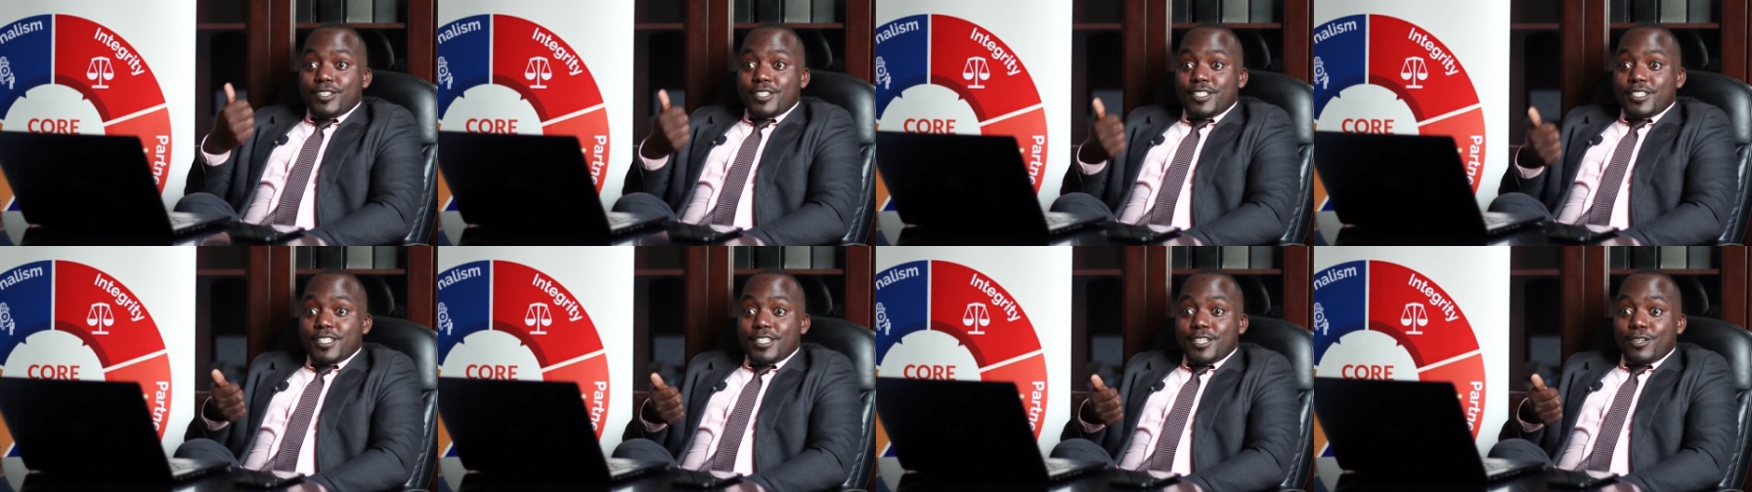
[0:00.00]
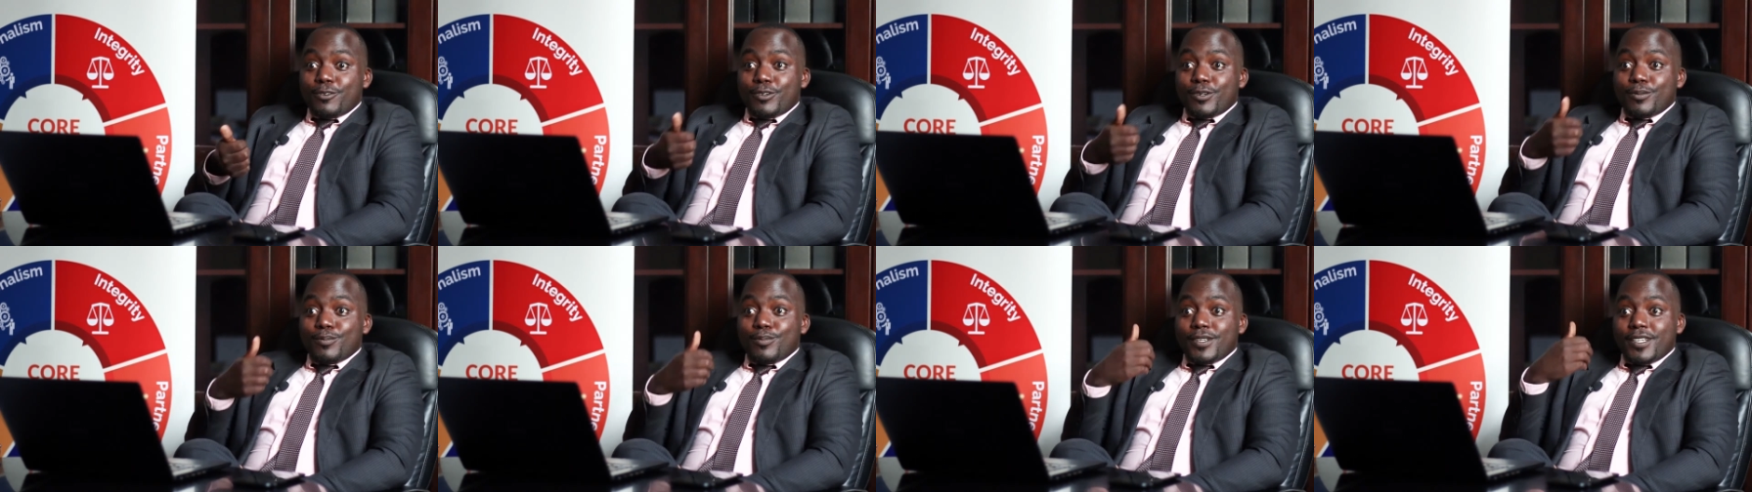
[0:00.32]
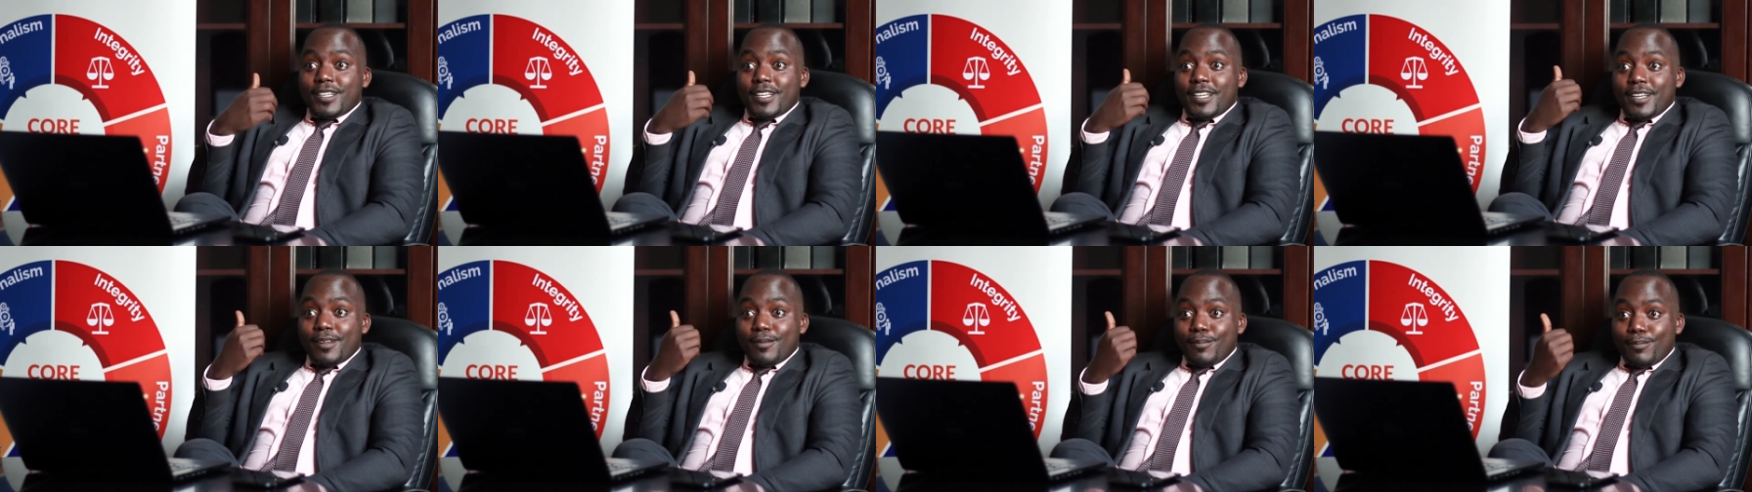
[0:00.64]
day we
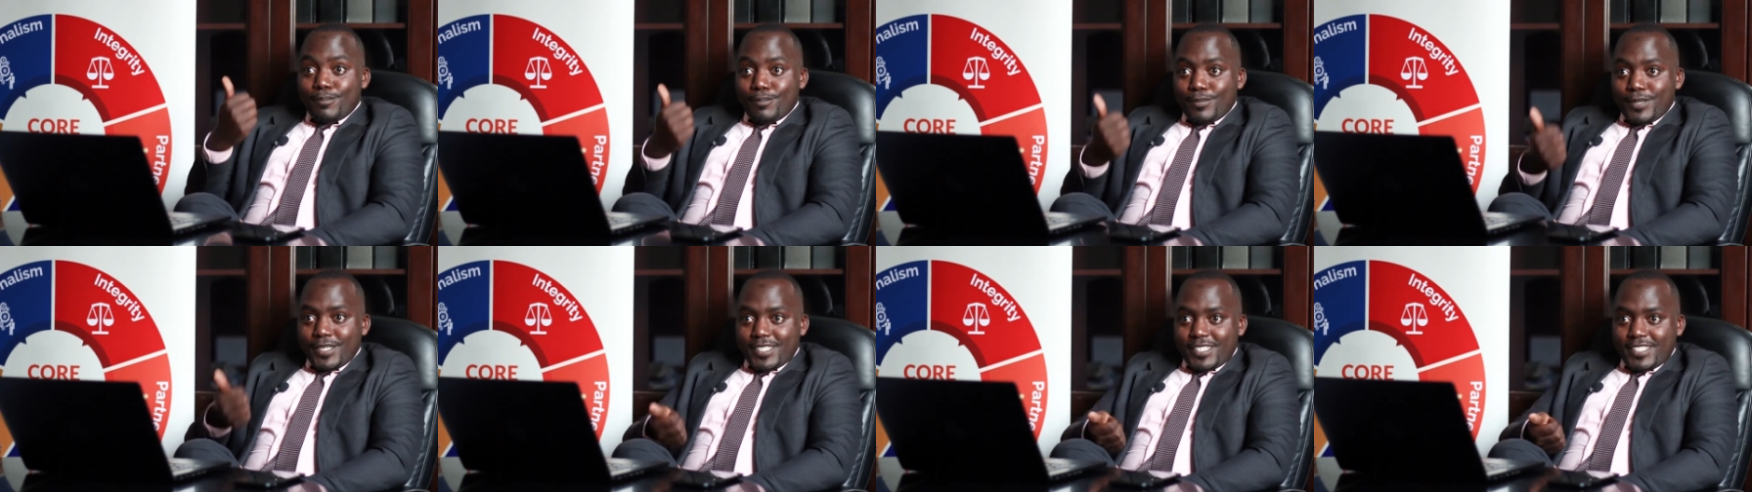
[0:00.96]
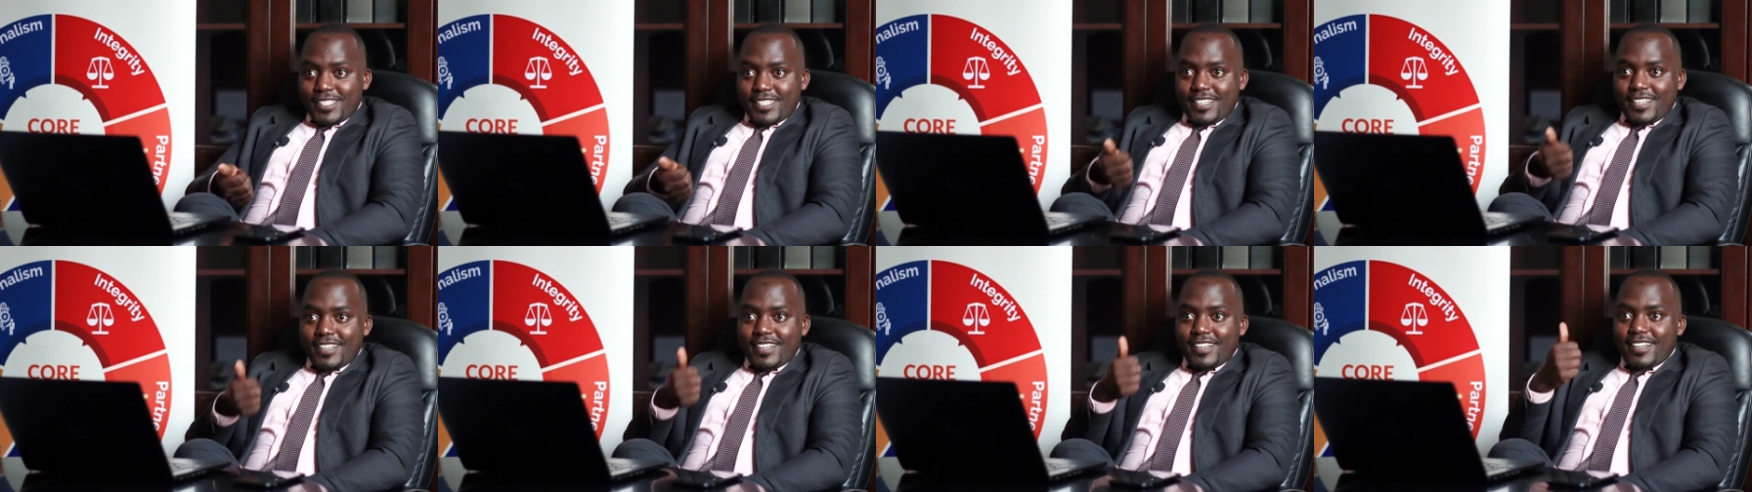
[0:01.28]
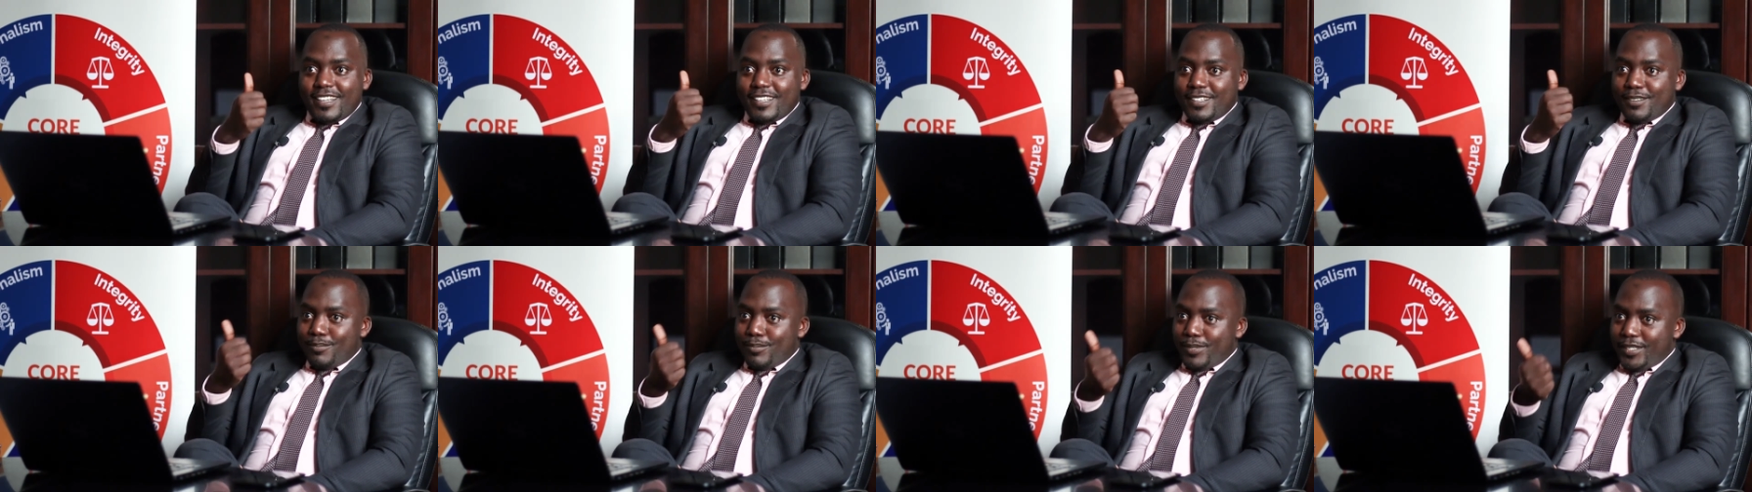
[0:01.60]
became better
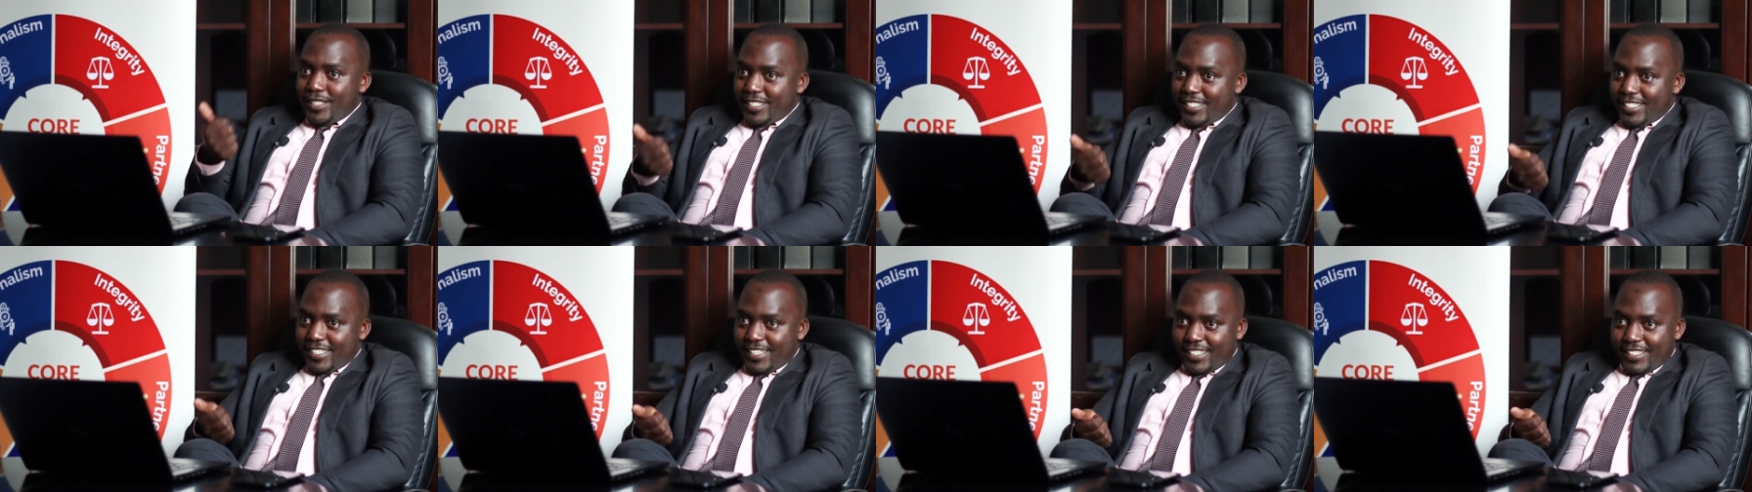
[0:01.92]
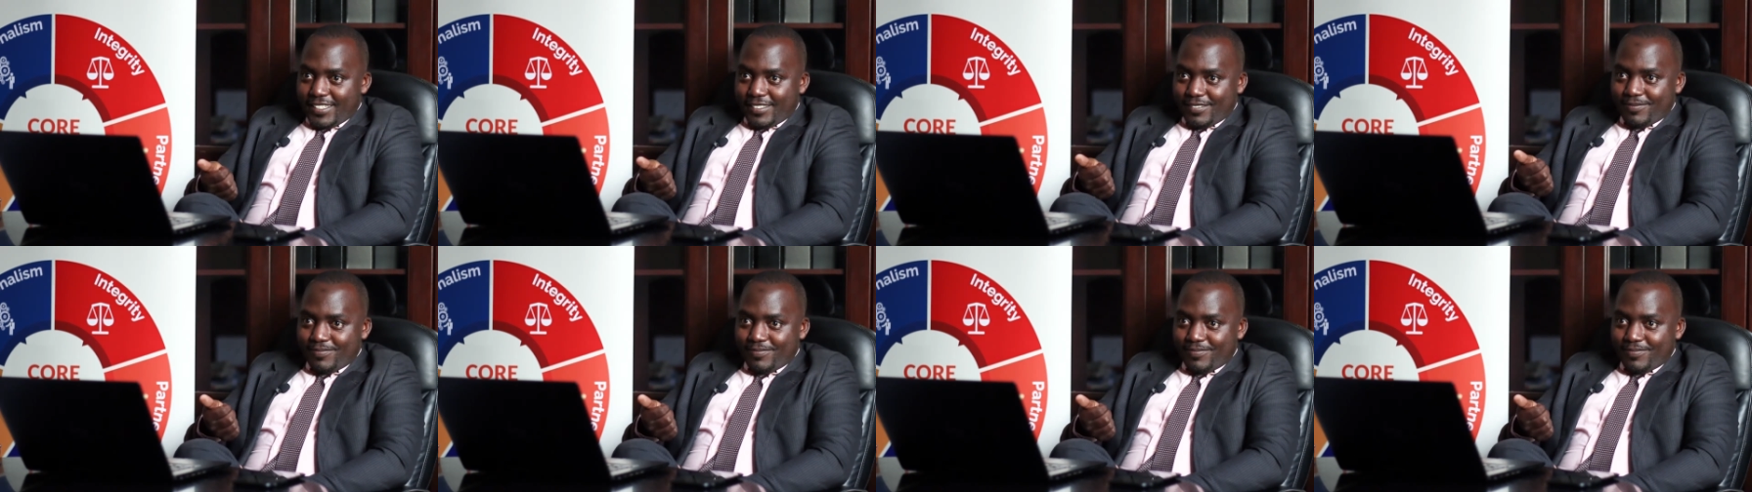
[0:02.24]
and better.